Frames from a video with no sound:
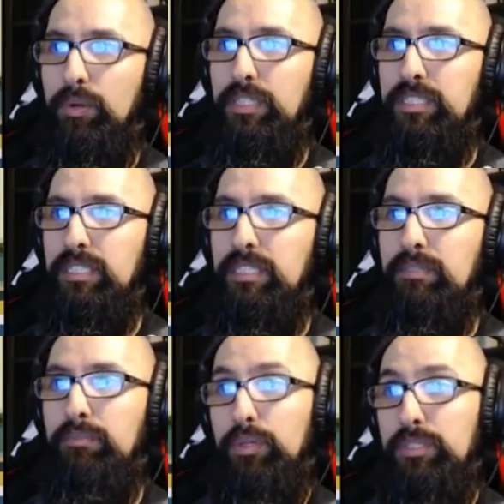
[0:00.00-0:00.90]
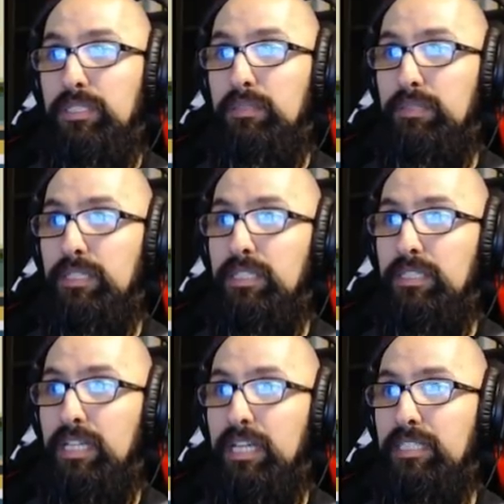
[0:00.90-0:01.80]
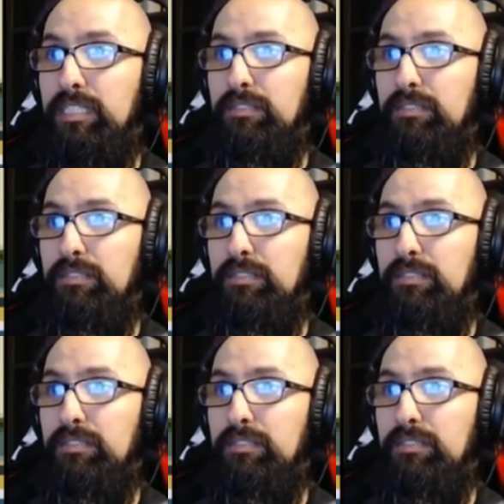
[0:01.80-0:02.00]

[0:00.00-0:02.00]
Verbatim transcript: Poison. Poison's a pretty good tank,